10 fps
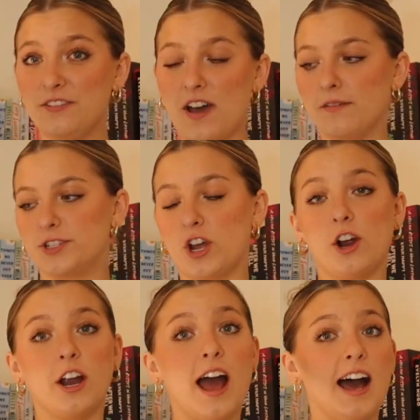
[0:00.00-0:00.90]
a 5
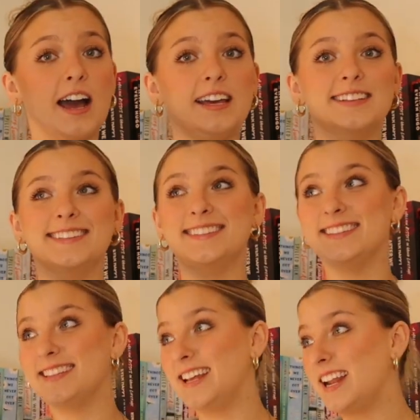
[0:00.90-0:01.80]
star. I
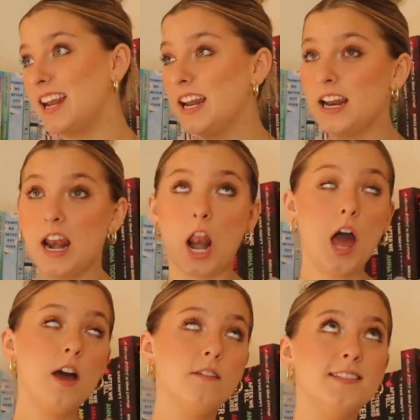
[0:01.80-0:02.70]

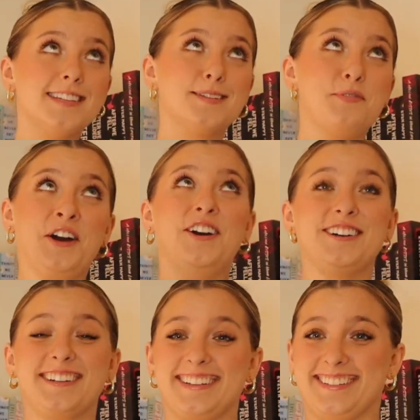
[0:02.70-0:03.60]
love this
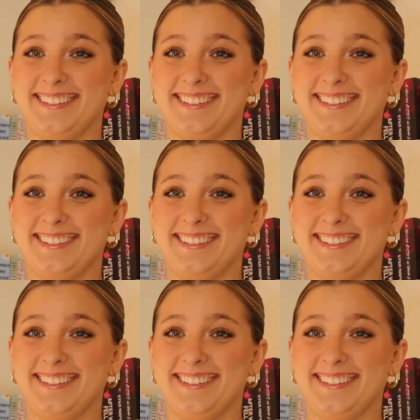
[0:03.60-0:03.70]
book.